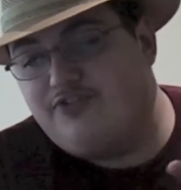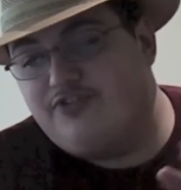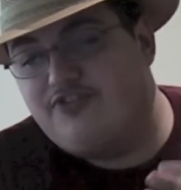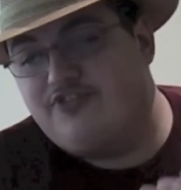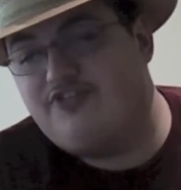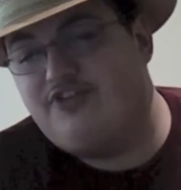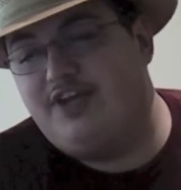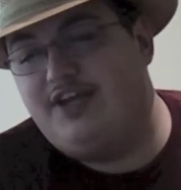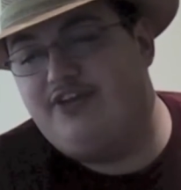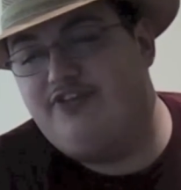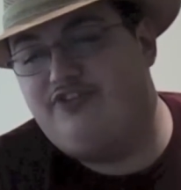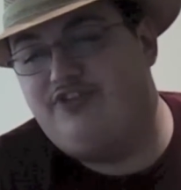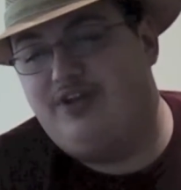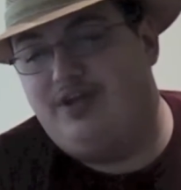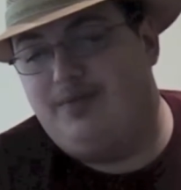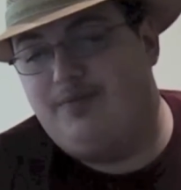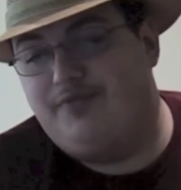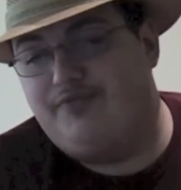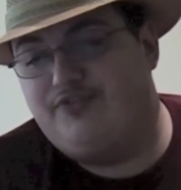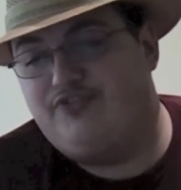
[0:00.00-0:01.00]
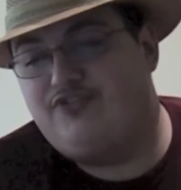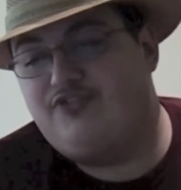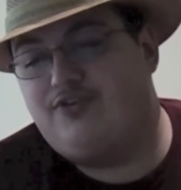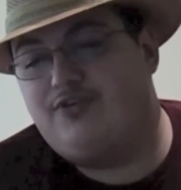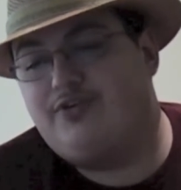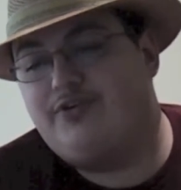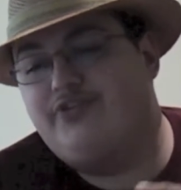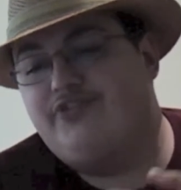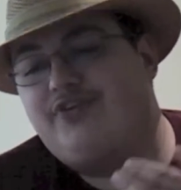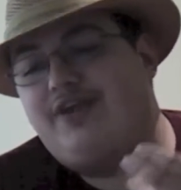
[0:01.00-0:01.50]
was the stage name of a
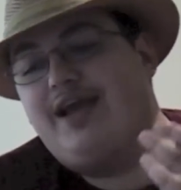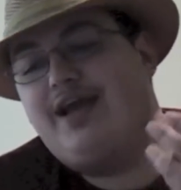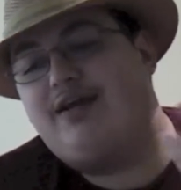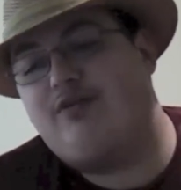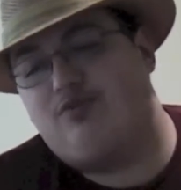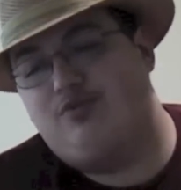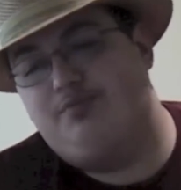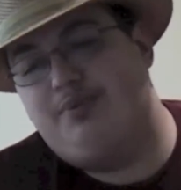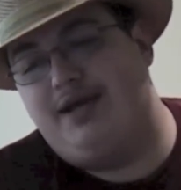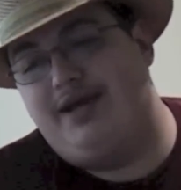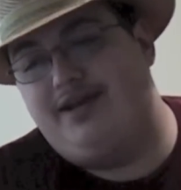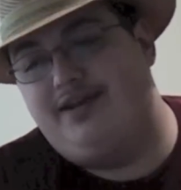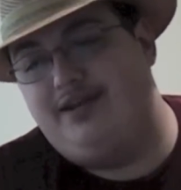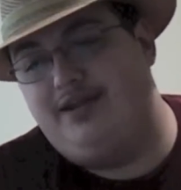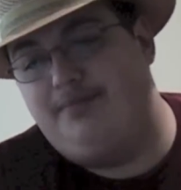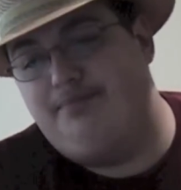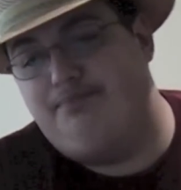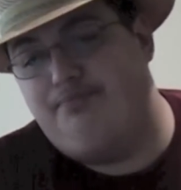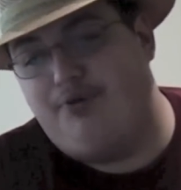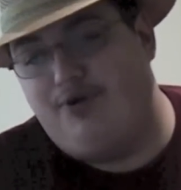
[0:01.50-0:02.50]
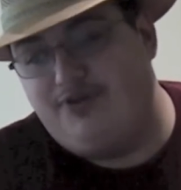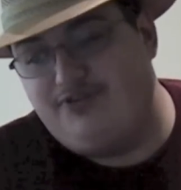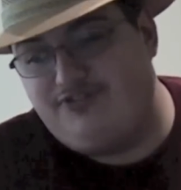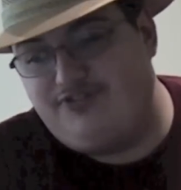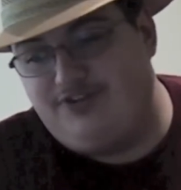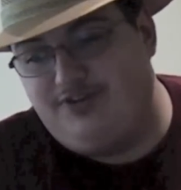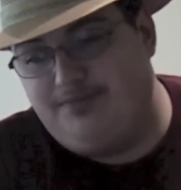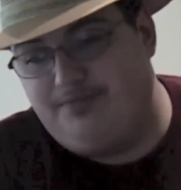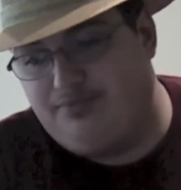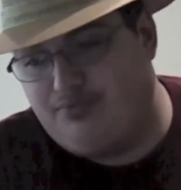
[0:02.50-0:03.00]
circus acrobat named
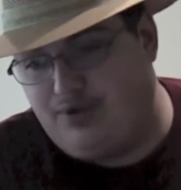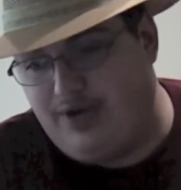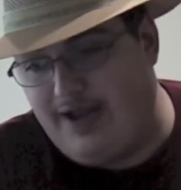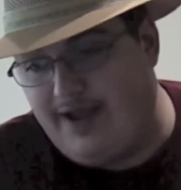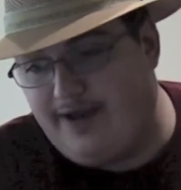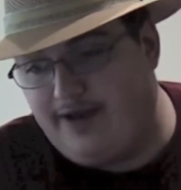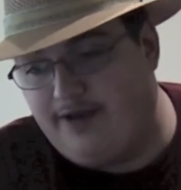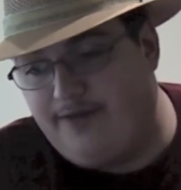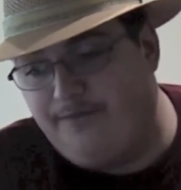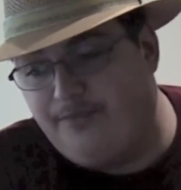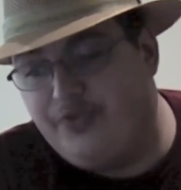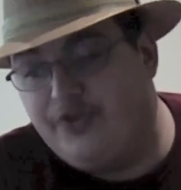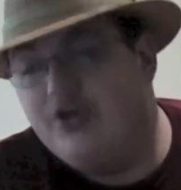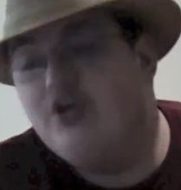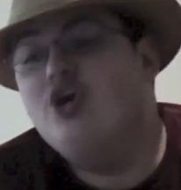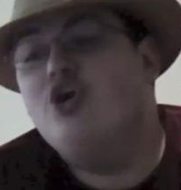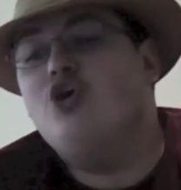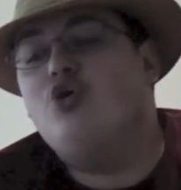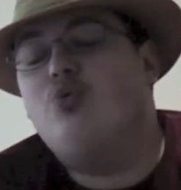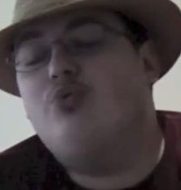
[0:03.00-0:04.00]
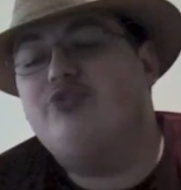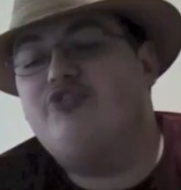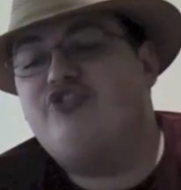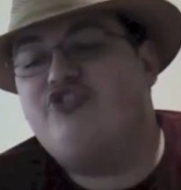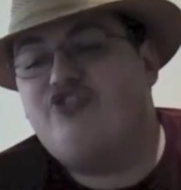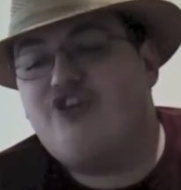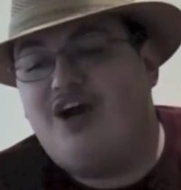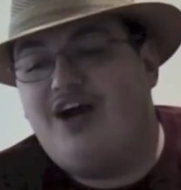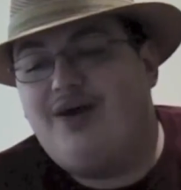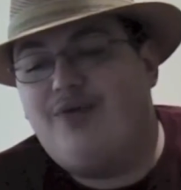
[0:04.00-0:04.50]
Boston Brand, who was
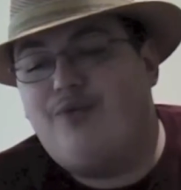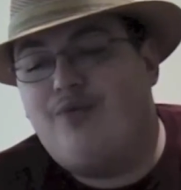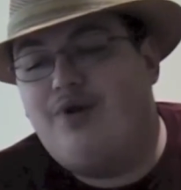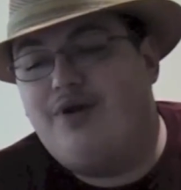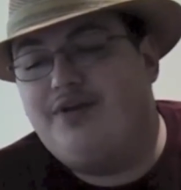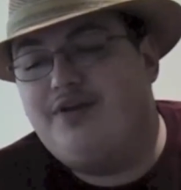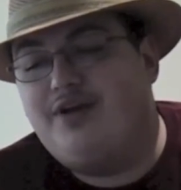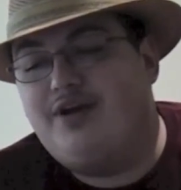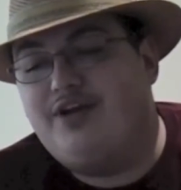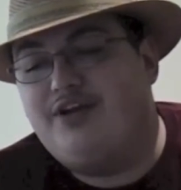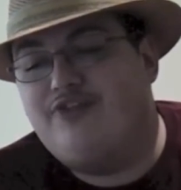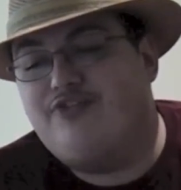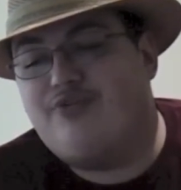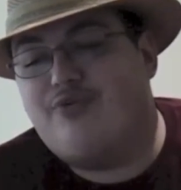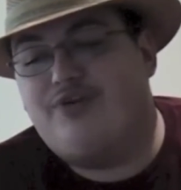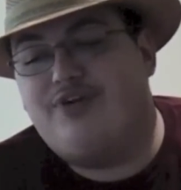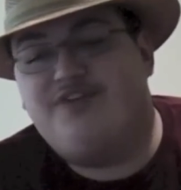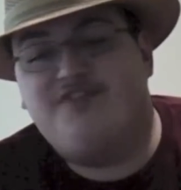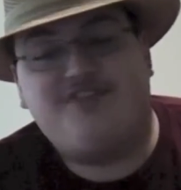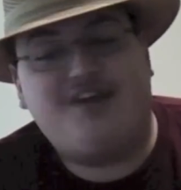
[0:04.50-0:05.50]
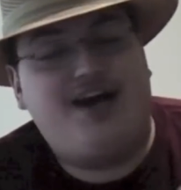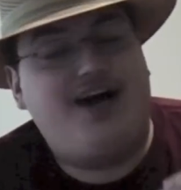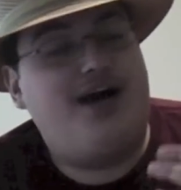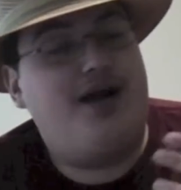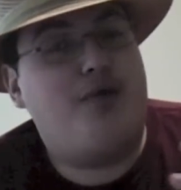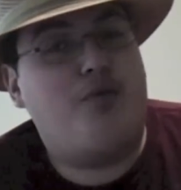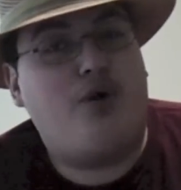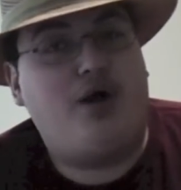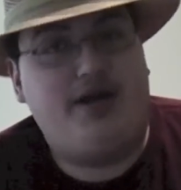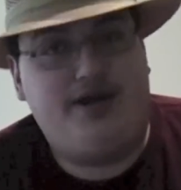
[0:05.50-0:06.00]
shot one night during his
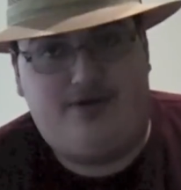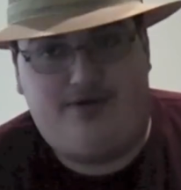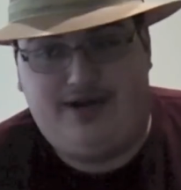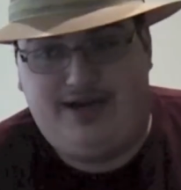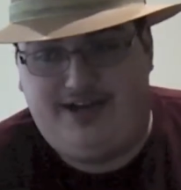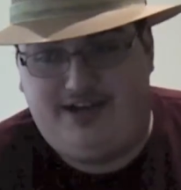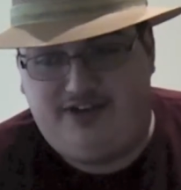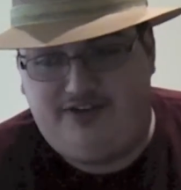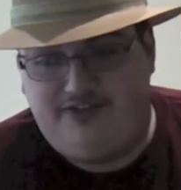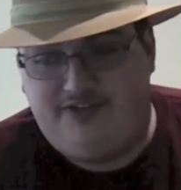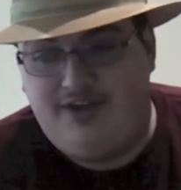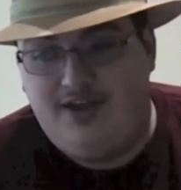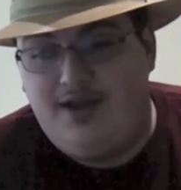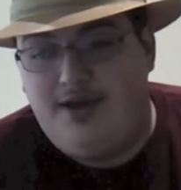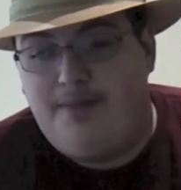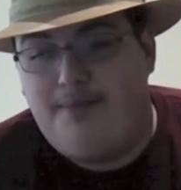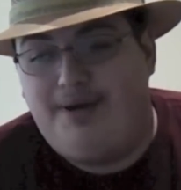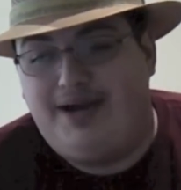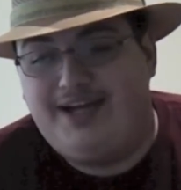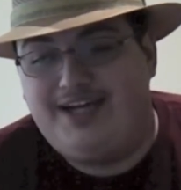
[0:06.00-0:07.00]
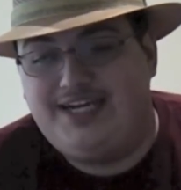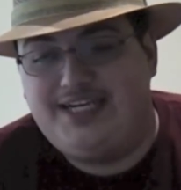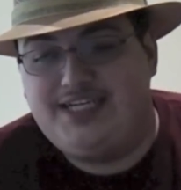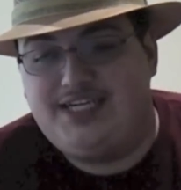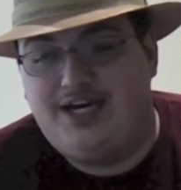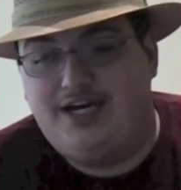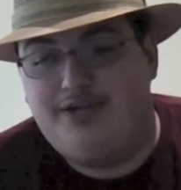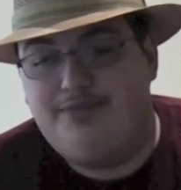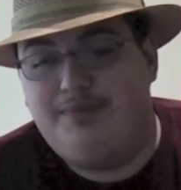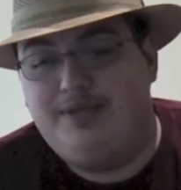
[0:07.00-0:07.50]
high wire act by a
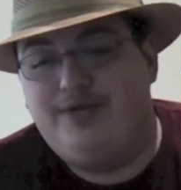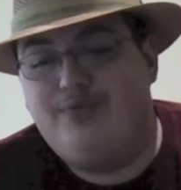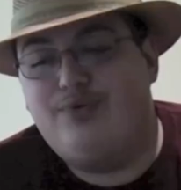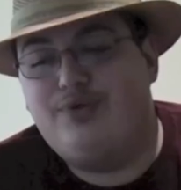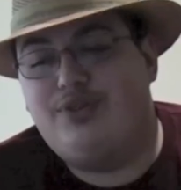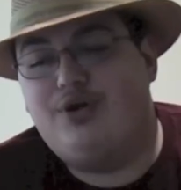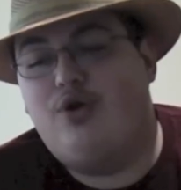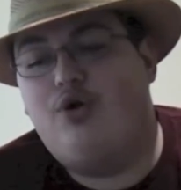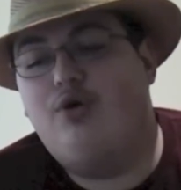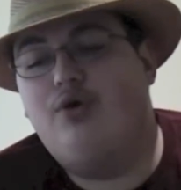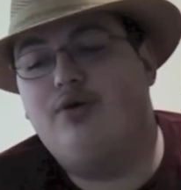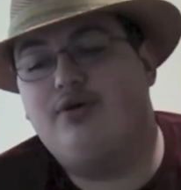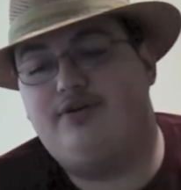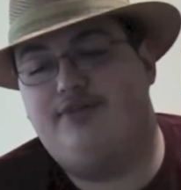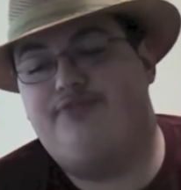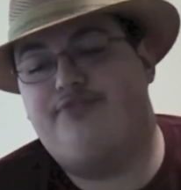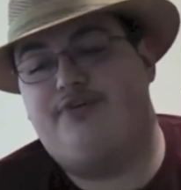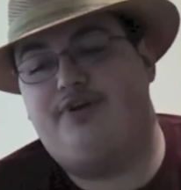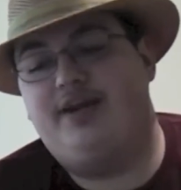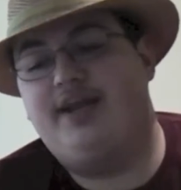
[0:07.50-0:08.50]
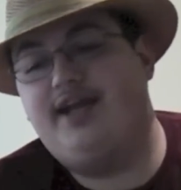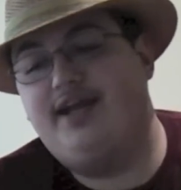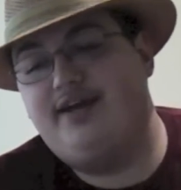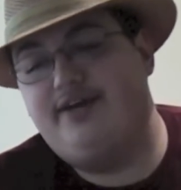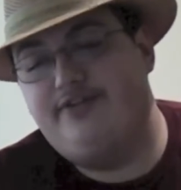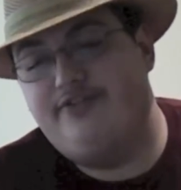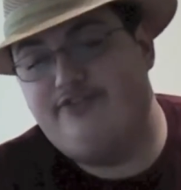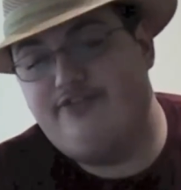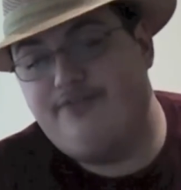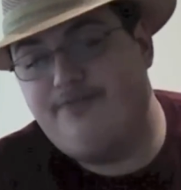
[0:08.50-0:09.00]
gunman with a hook for a
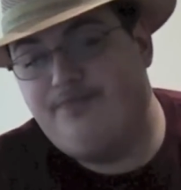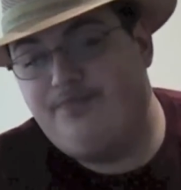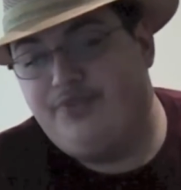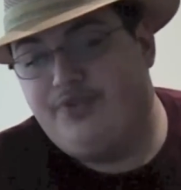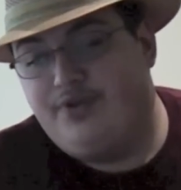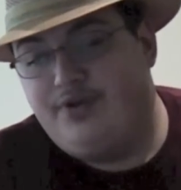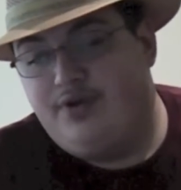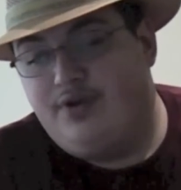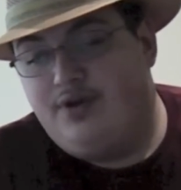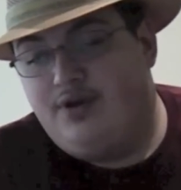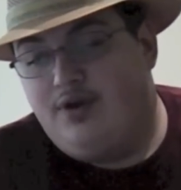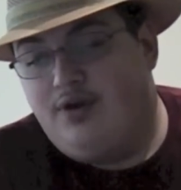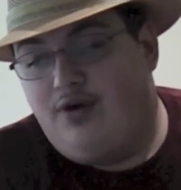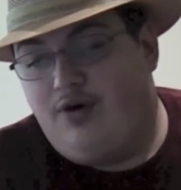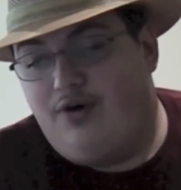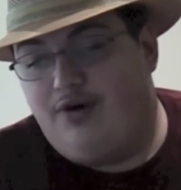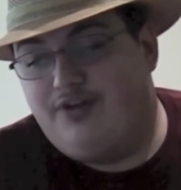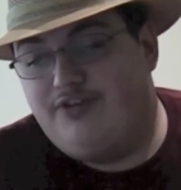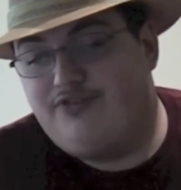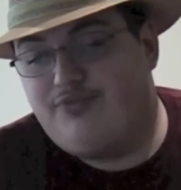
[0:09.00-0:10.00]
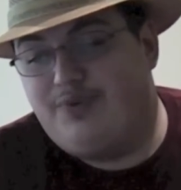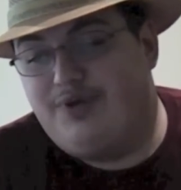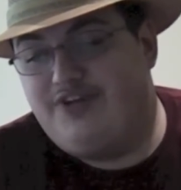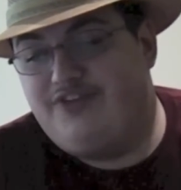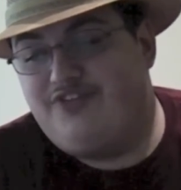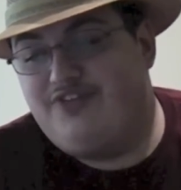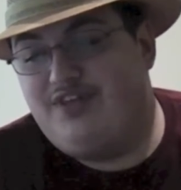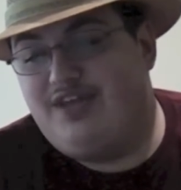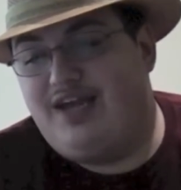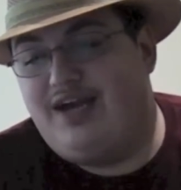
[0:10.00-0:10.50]
hand. On his
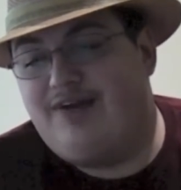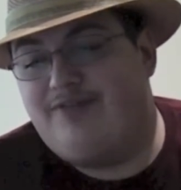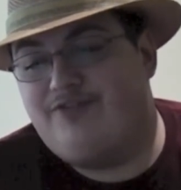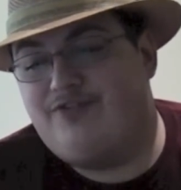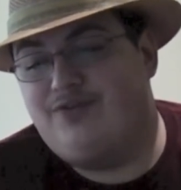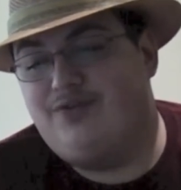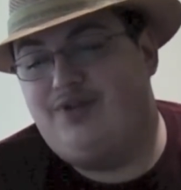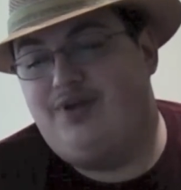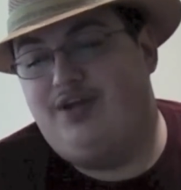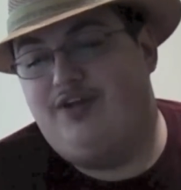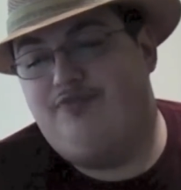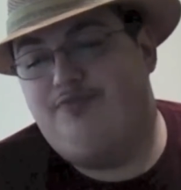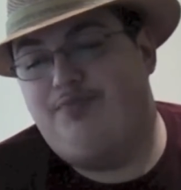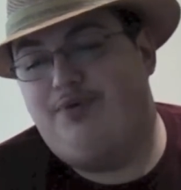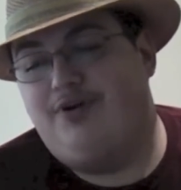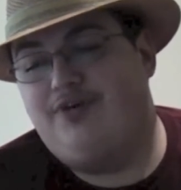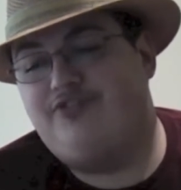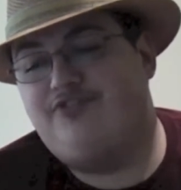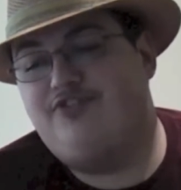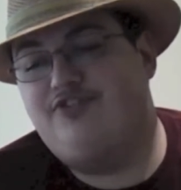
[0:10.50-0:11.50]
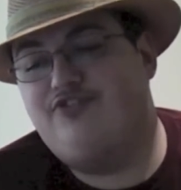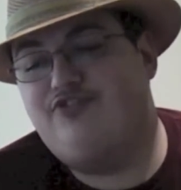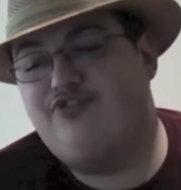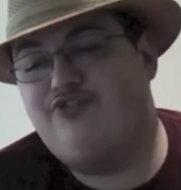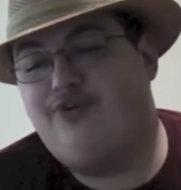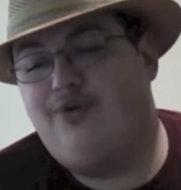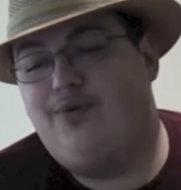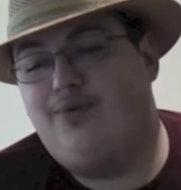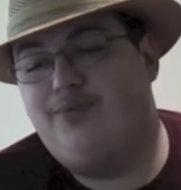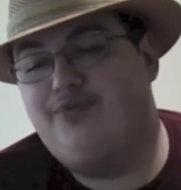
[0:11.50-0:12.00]
way to the afterlife, Boston's
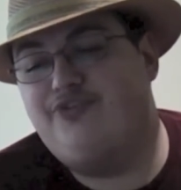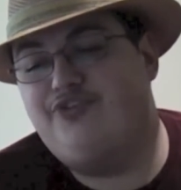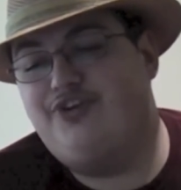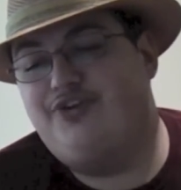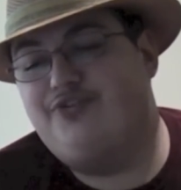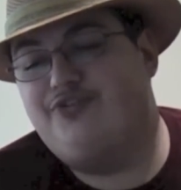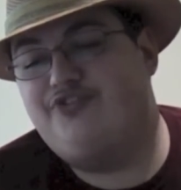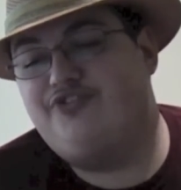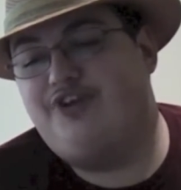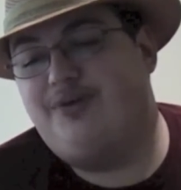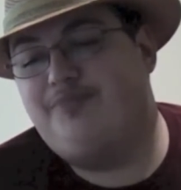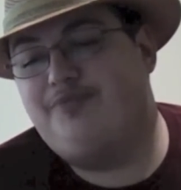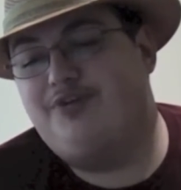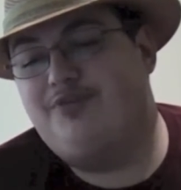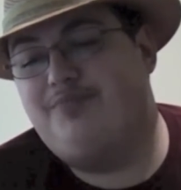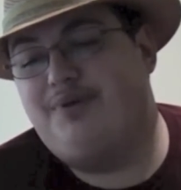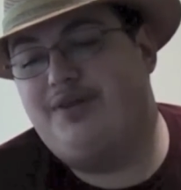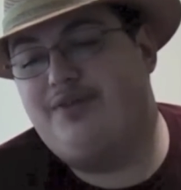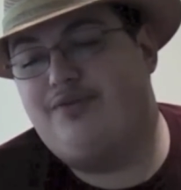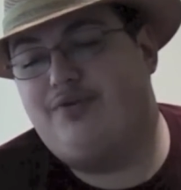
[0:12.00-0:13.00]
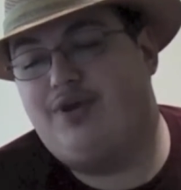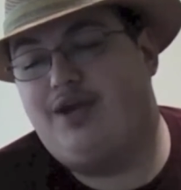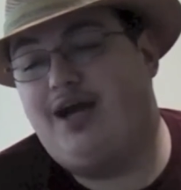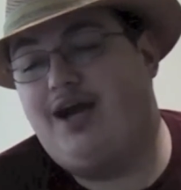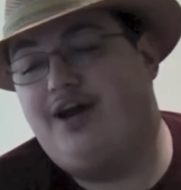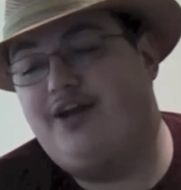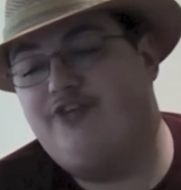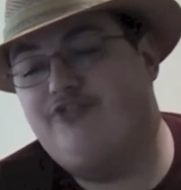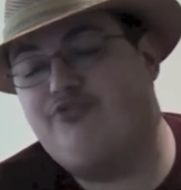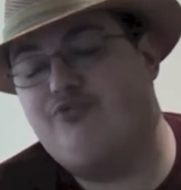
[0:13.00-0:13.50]
soul was intercepted by the
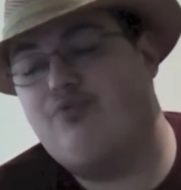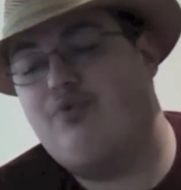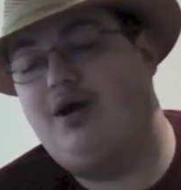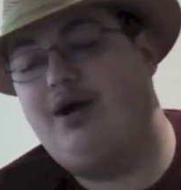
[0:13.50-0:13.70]
goddess